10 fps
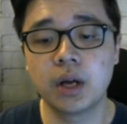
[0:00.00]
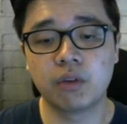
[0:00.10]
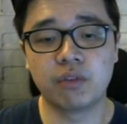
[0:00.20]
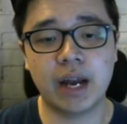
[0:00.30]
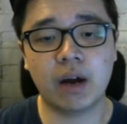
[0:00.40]

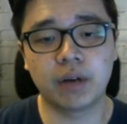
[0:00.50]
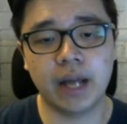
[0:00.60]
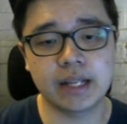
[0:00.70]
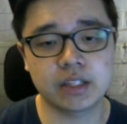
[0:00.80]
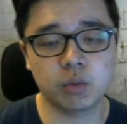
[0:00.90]
react on
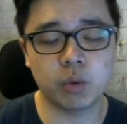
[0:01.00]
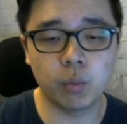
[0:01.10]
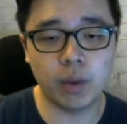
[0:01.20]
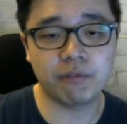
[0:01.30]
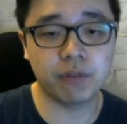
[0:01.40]
hand, so we
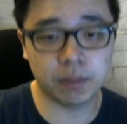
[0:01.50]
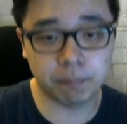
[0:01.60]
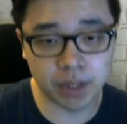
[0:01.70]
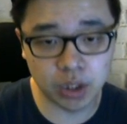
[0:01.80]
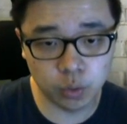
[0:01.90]
wait for the
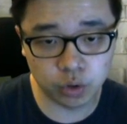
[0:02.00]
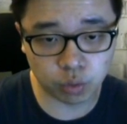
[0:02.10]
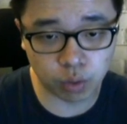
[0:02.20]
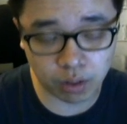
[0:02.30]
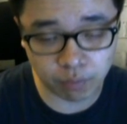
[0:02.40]
balloon
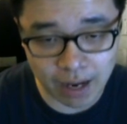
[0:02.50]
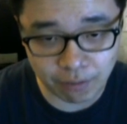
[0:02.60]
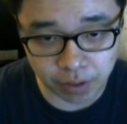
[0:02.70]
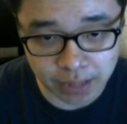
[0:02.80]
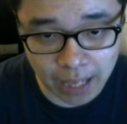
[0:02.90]
to
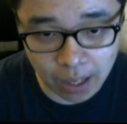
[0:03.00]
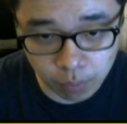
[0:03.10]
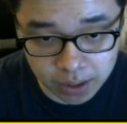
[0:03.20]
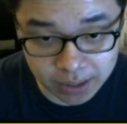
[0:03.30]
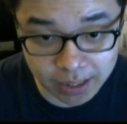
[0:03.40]
arrive on the tower.